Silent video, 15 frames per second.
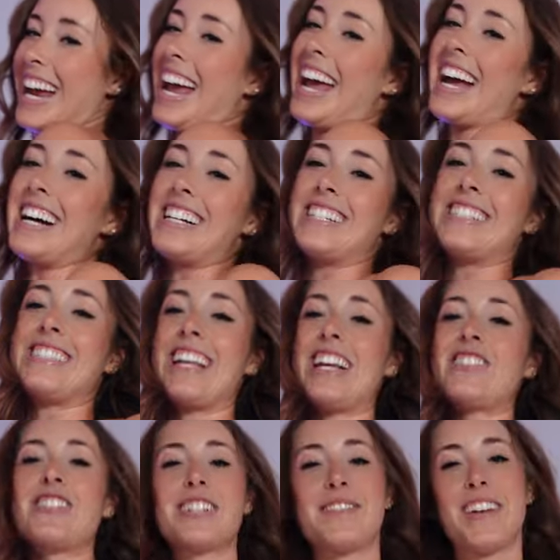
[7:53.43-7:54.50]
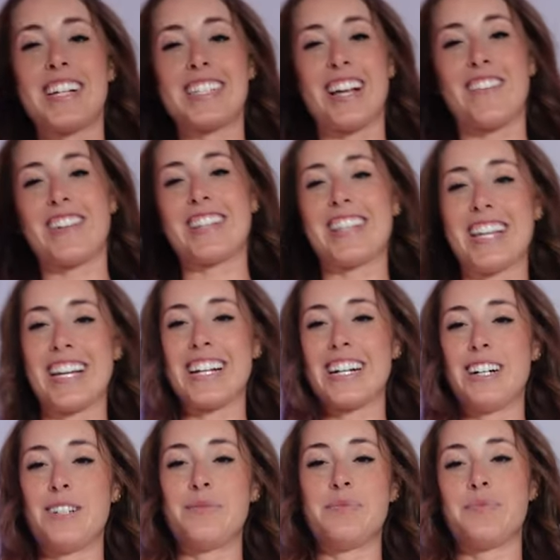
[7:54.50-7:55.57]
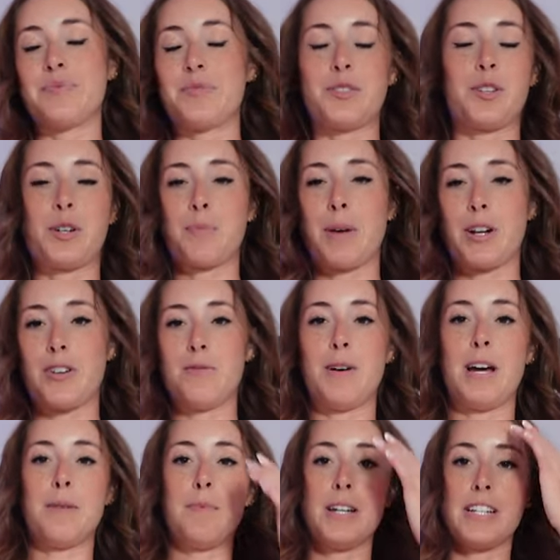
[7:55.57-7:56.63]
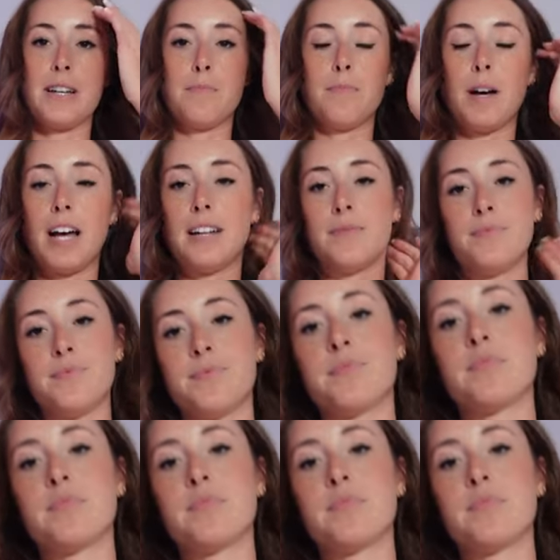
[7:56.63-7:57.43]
and it just makes everything look better in my opinion. But